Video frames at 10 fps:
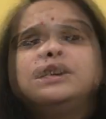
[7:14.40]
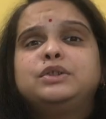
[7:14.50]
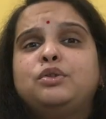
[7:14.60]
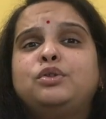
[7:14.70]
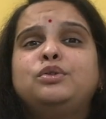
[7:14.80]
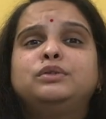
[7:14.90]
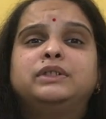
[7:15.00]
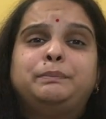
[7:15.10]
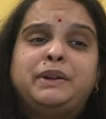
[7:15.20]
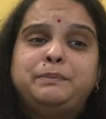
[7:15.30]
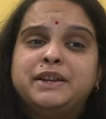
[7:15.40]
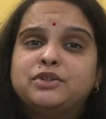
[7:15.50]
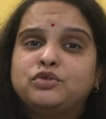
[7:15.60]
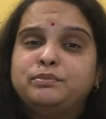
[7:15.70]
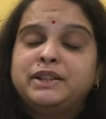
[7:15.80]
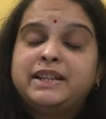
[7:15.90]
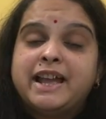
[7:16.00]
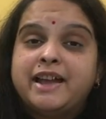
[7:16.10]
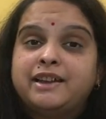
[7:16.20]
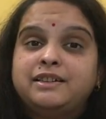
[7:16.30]
So the PPH could be
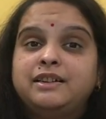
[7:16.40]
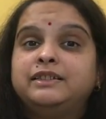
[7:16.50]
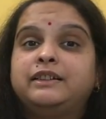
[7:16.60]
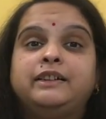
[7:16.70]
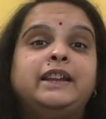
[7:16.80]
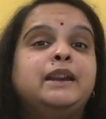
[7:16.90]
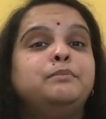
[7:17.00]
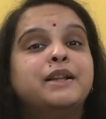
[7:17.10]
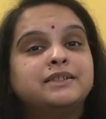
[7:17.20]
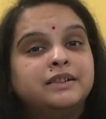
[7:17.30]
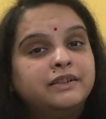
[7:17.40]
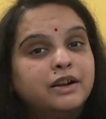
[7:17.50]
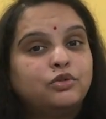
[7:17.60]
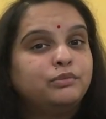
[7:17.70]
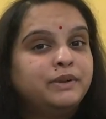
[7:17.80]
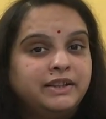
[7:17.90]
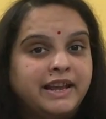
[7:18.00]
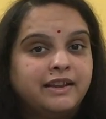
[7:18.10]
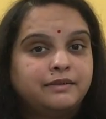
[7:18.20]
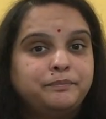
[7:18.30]
there, the retained placenta could be
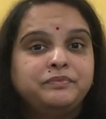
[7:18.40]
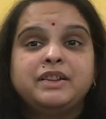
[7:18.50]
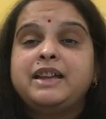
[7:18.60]
there.